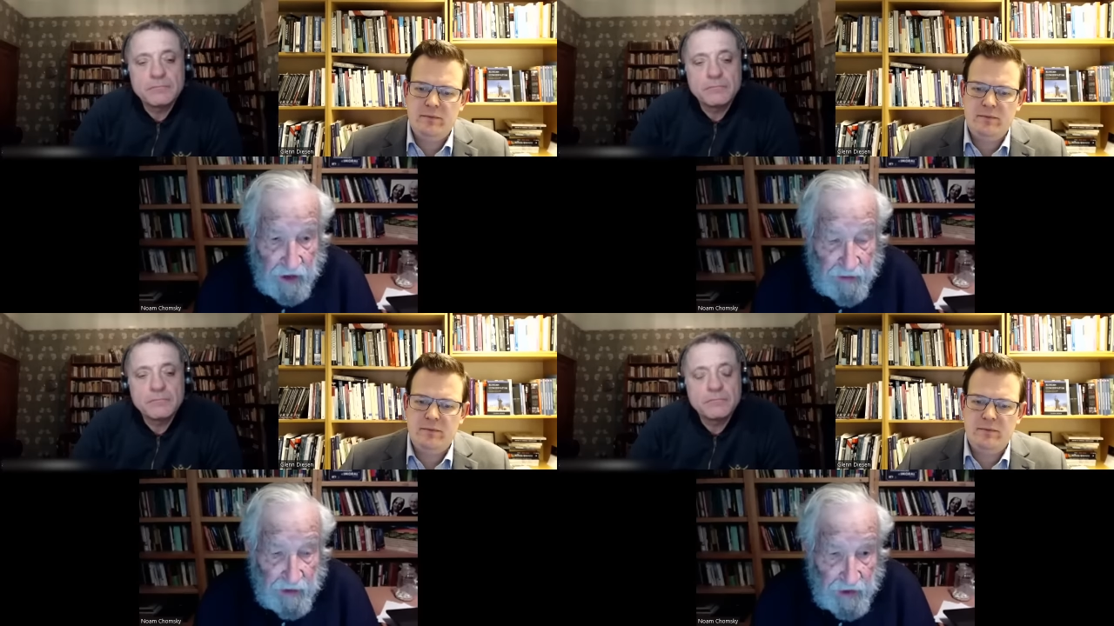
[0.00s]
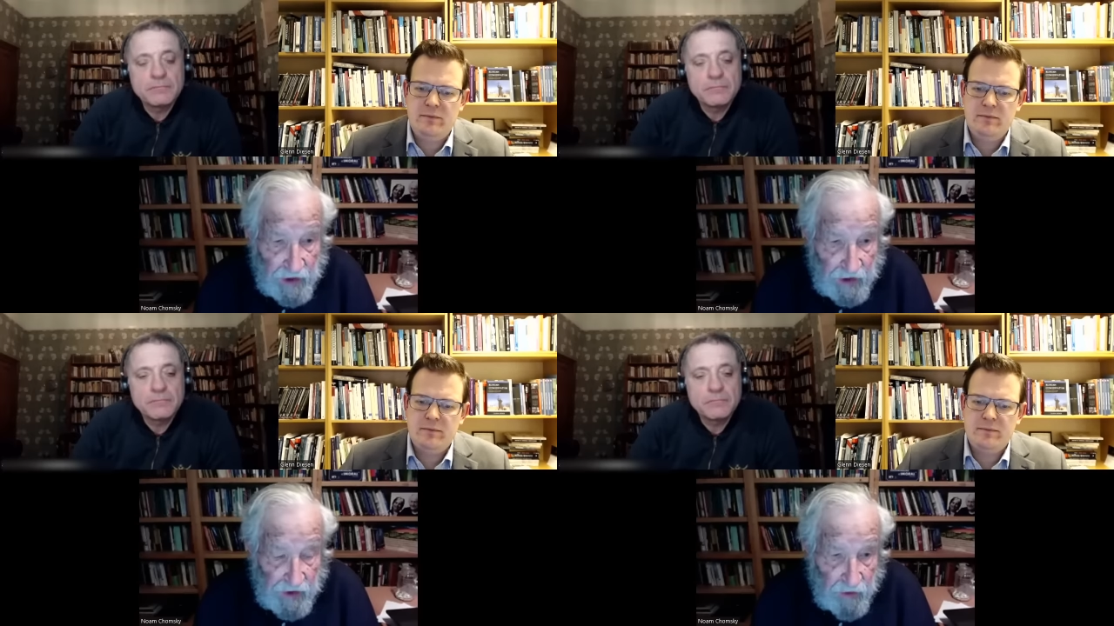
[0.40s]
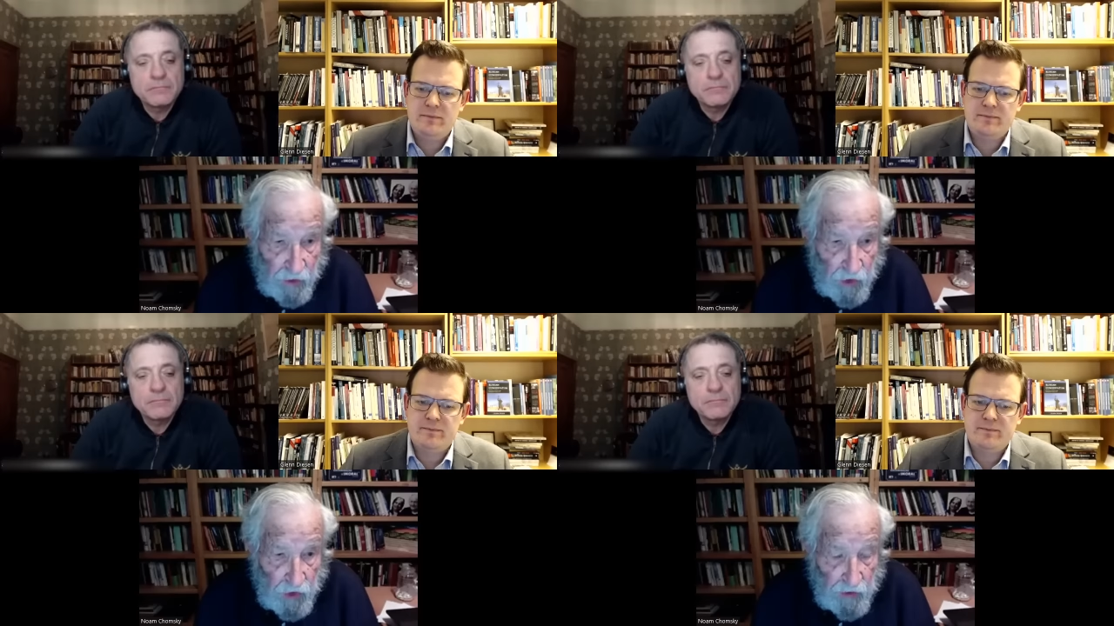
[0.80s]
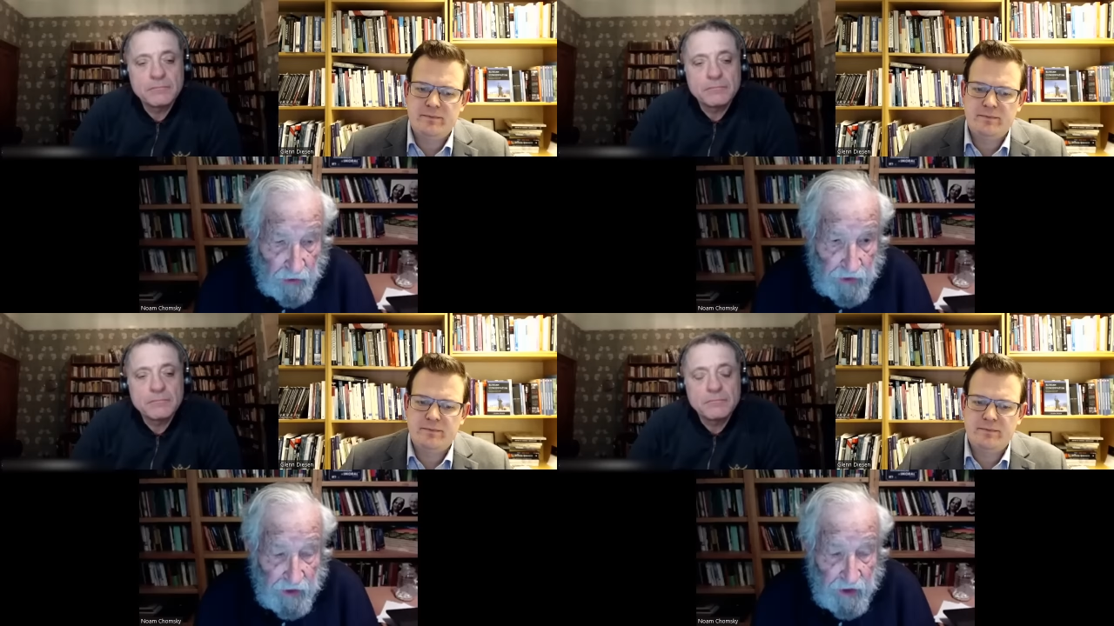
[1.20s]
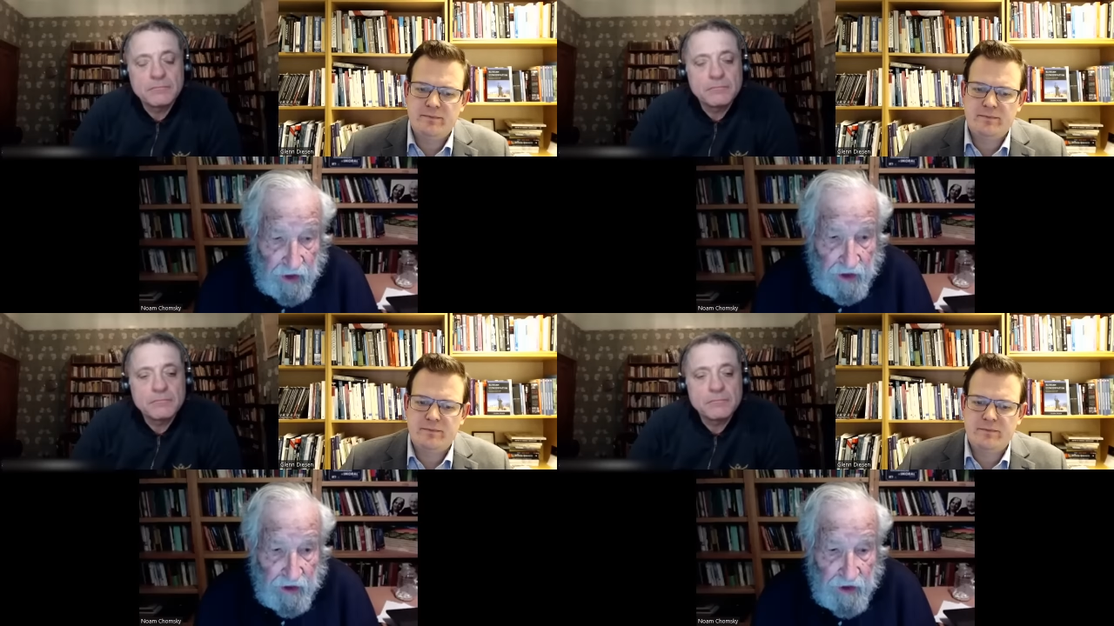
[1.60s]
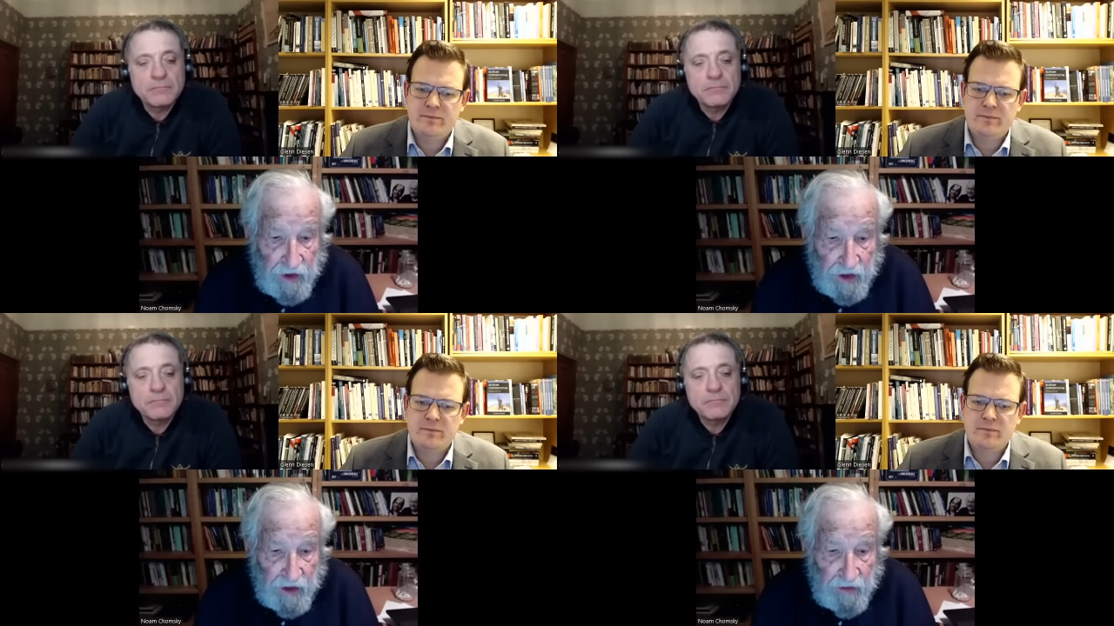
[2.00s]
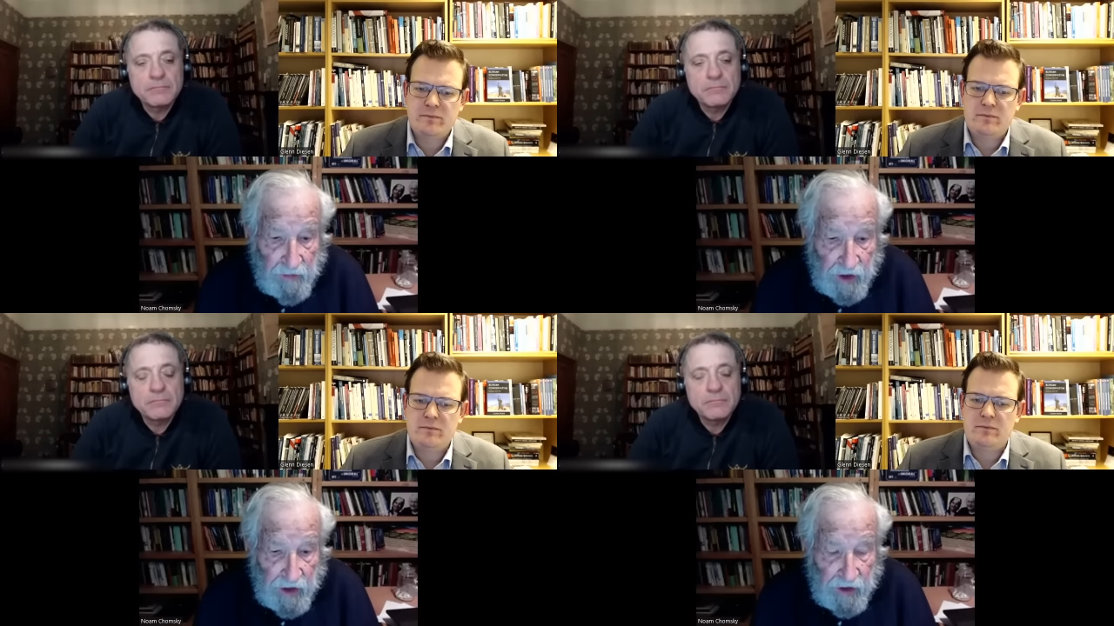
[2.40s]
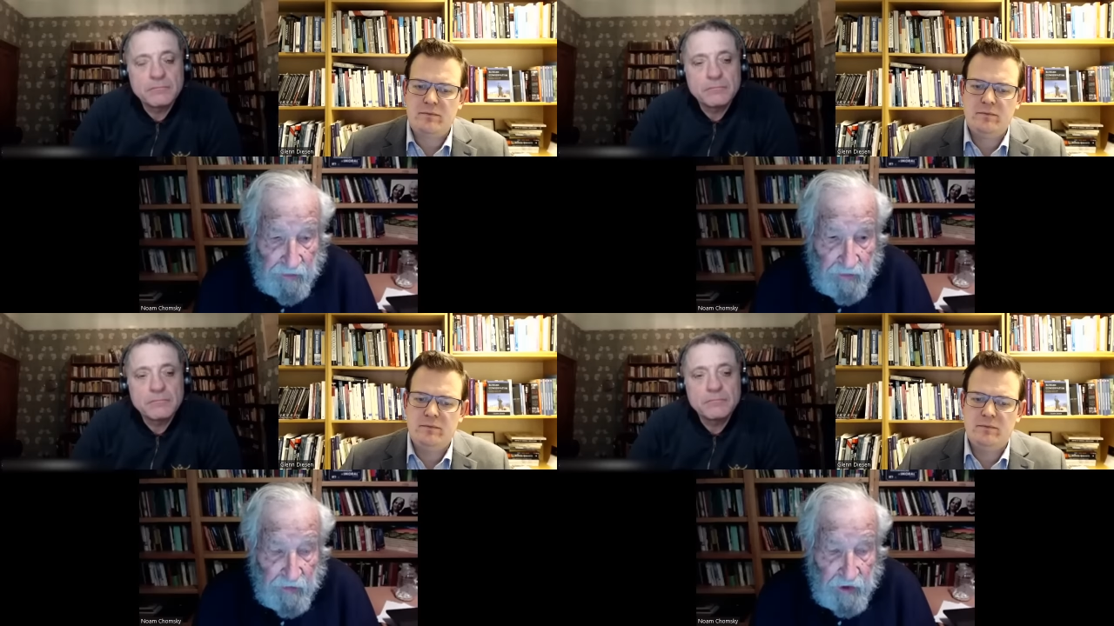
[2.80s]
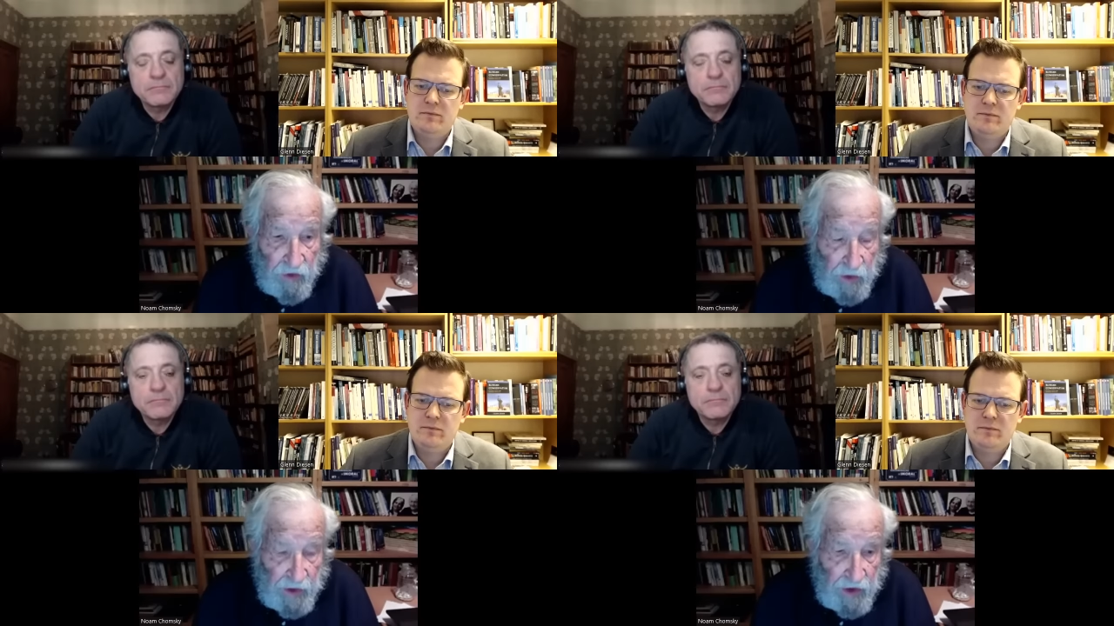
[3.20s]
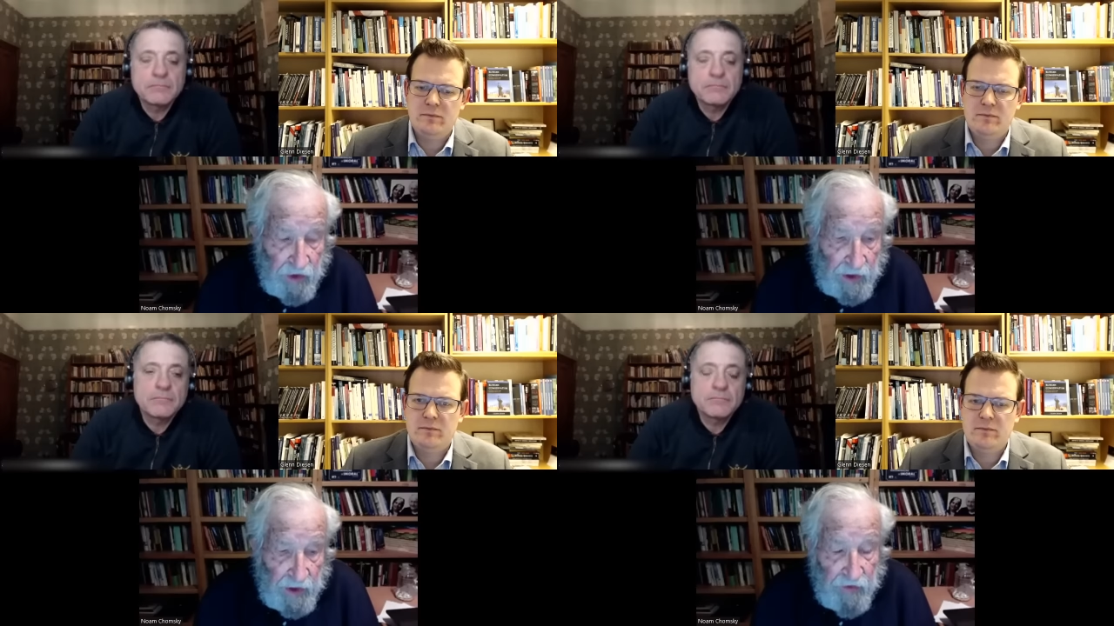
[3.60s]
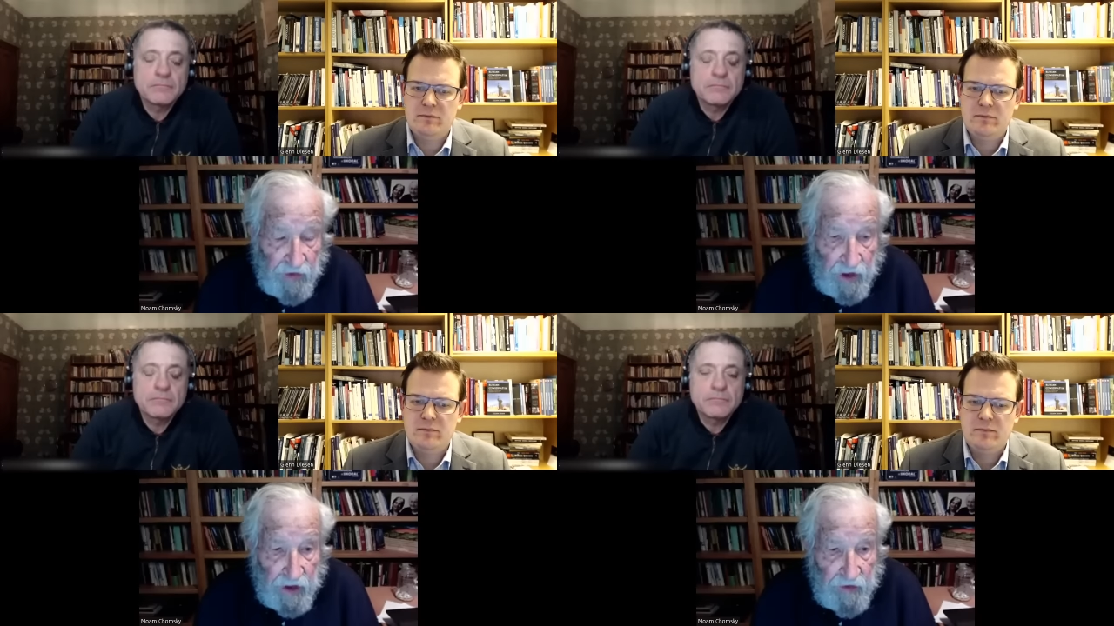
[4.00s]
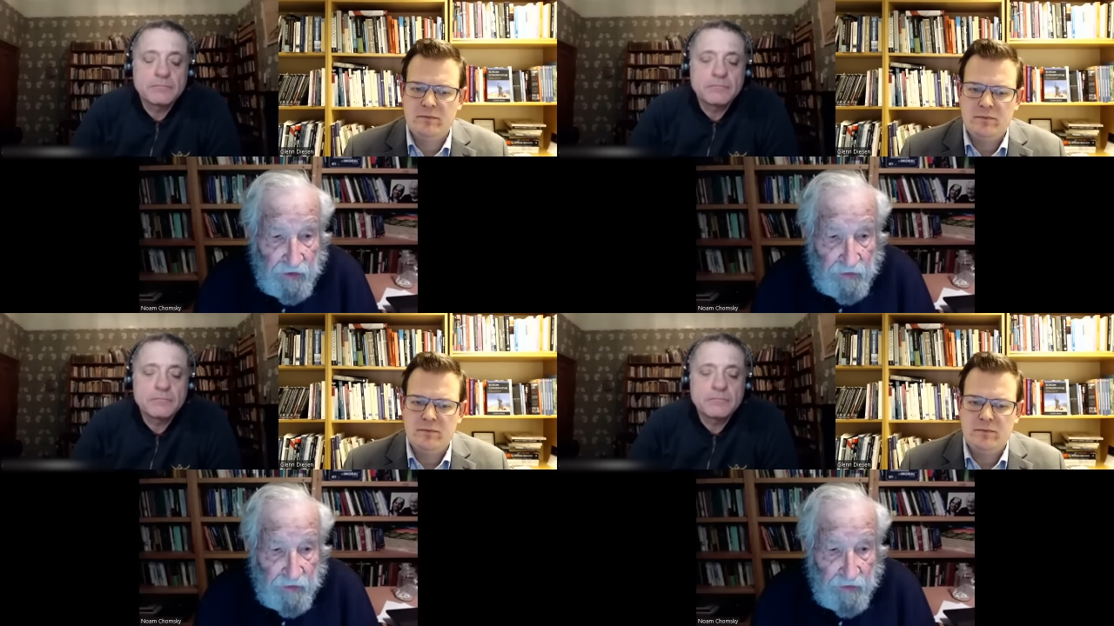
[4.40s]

Speaker 1: predicts a war with China by 2025.